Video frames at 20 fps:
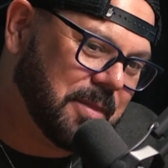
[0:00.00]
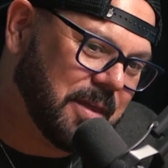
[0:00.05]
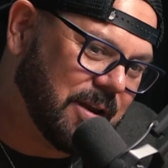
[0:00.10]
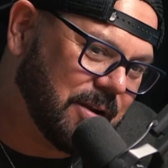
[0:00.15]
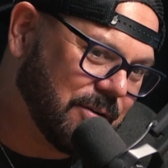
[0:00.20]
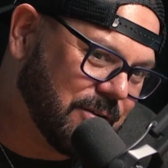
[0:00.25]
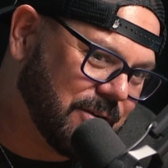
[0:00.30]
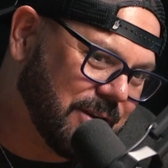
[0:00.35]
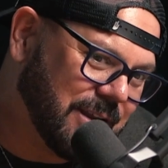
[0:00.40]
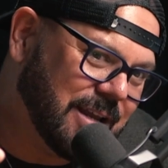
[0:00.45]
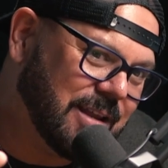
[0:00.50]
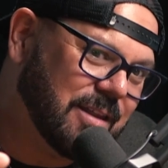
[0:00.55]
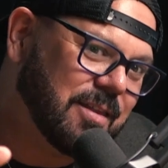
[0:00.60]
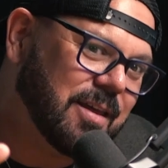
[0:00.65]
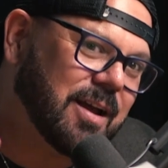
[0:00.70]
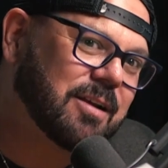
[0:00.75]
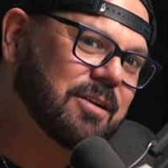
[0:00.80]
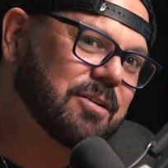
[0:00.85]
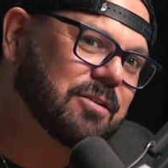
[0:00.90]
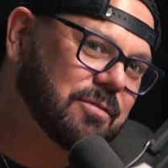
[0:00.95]
they are in
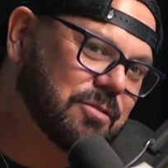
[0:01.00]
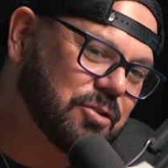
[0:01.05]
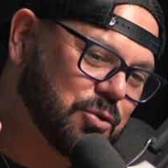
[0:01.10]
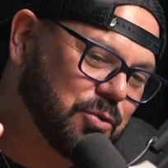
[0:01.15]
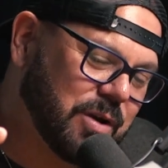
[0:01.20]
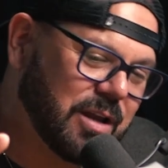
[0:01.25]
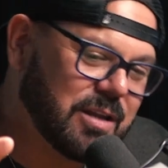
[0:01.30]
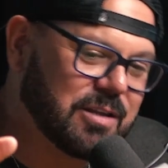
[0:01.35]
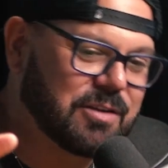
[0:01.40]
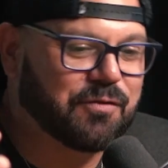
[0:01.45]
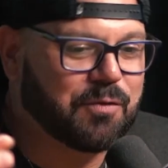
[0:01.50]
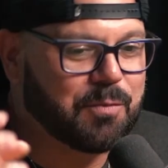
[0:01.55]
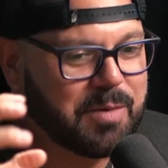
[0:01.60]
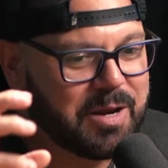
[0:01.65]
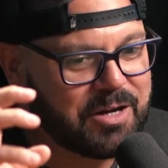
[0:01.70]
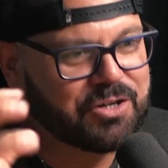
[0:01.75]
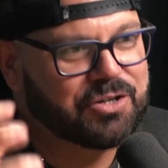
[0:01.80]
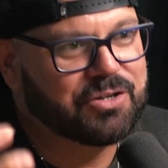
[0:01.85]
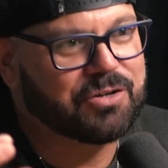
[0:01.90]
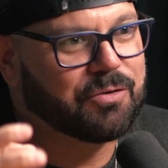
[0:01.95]
that
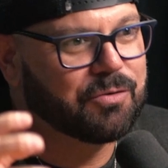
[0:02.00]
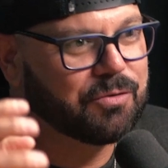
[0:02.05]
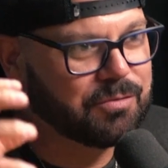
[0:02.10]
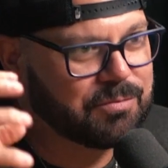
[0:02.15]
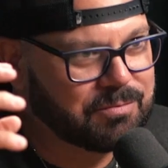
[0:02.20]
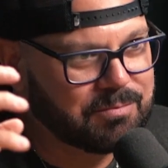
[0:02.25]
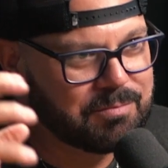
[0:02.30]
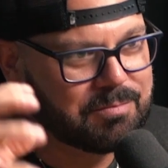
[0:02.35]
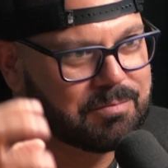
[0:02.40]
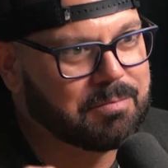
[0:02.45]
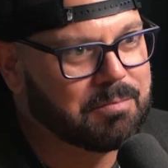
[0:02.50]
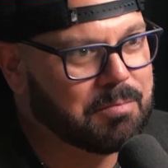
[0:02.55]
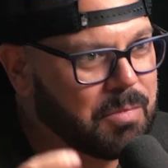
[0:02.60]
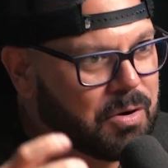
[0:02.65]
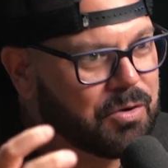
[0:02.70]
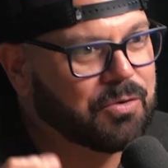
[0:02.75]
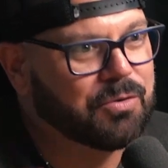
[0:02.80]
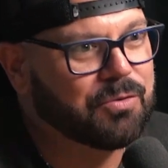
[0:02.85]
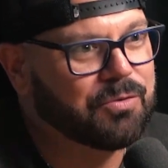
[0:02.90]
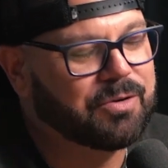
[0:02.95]
transformational
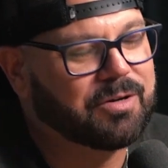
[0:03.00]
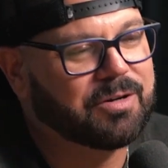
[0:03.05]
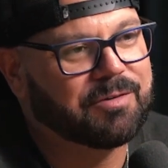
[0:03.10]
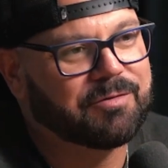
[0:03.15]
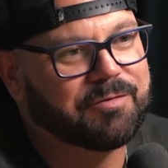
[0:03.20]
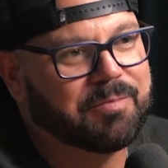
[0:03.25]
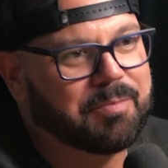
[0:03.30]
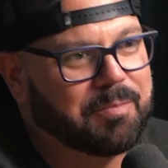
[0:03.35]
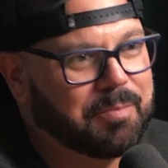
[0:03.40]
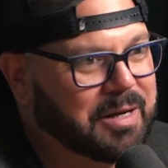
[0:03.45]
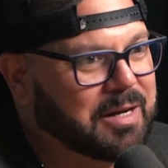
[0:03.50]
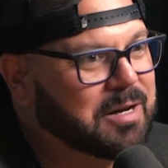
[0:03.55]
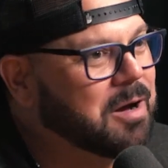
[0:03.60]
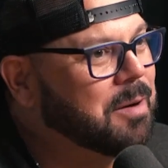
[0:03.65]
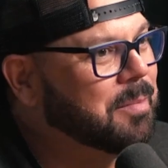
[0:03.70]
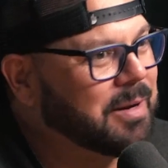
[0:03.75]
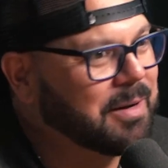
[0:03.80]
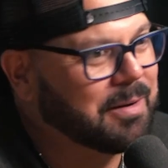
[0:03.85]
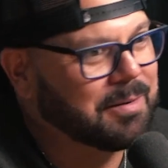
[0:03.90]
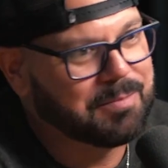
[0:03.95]
mode of
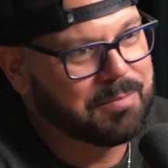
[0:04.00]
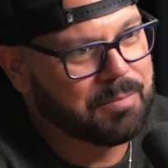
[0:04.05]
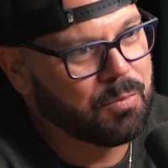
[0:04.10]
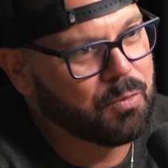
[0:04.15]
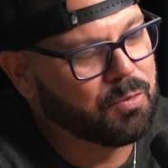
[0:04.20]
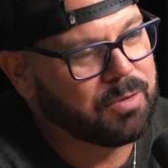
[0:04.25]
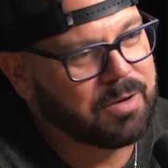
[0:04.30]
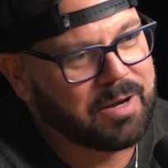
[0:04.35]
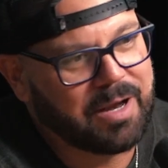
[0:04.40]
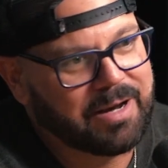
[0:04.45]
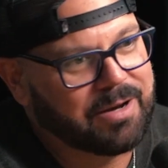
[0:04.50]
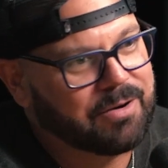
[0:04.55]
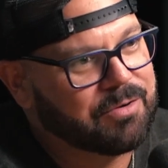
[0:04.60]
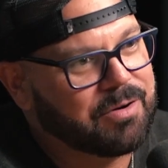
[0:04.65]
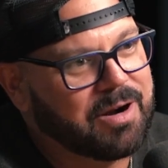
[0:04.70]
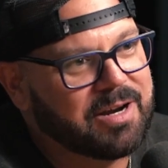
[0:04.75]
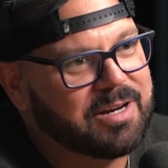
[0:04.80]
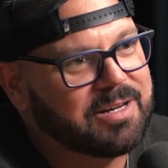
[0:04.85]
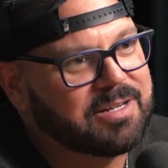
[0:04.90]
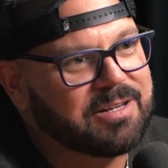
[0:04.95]
becoming more like
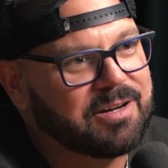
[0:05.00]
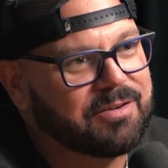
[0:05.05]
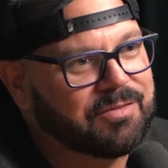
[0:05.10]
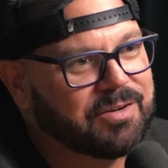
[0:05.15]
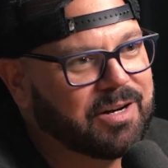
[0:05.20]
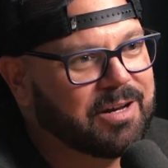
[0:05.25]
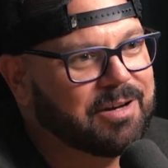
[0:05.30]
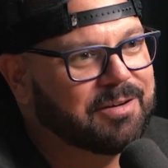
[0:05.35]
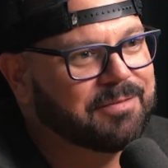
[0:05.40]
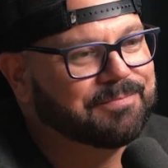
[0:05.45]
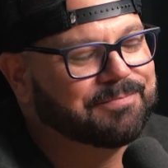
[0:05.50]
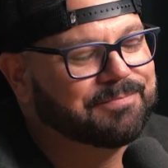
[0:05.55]
Christ every day.